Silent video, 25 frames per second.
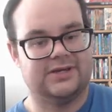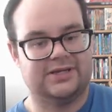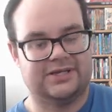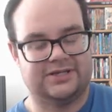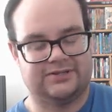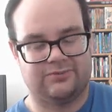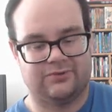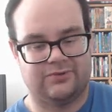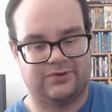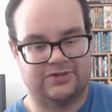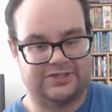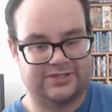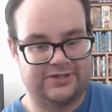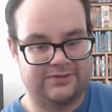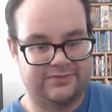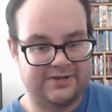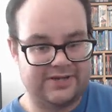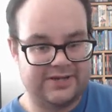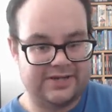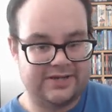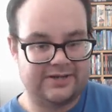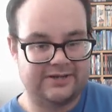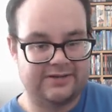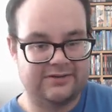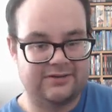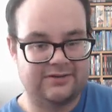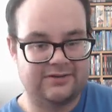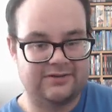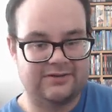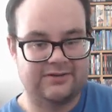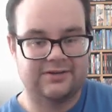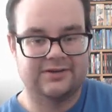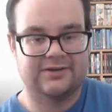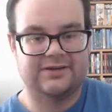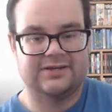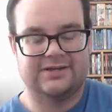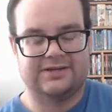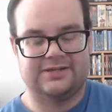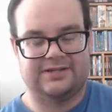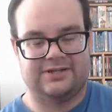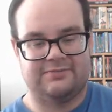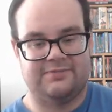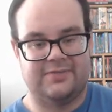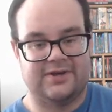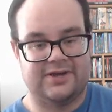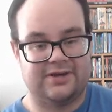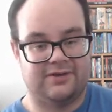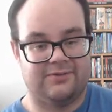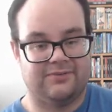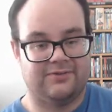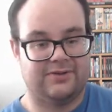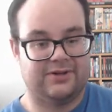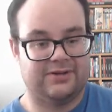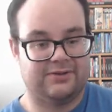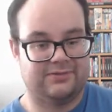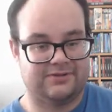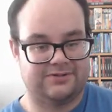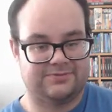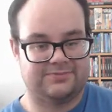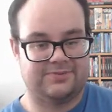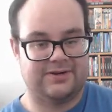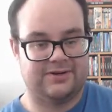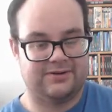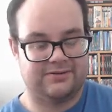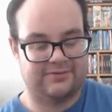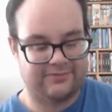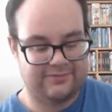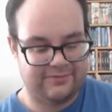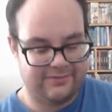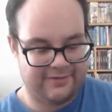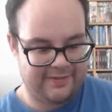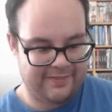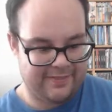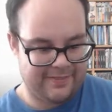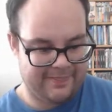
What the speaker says: He's more intimidating. The makeup on him looks better.